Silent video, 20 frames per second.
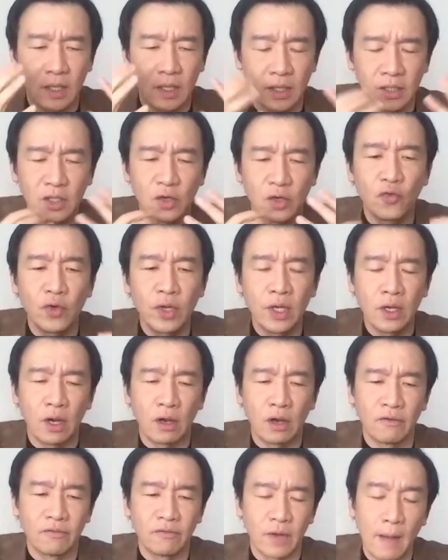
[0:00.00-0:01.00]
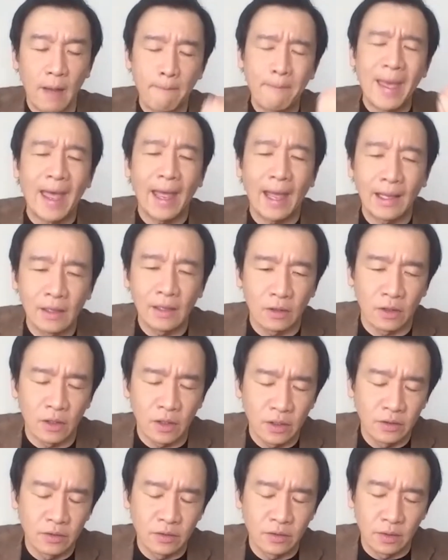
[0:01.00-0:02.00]
a degree of a pallor
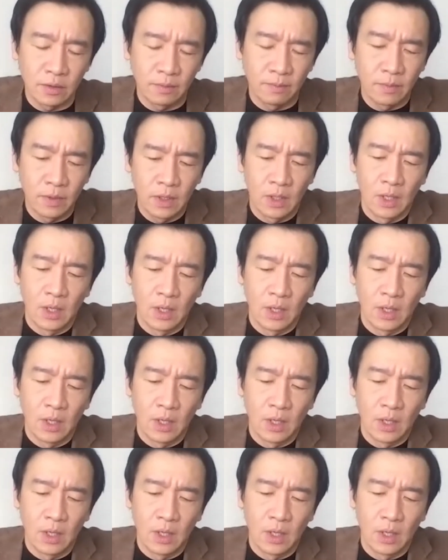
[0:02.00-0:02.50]
to him.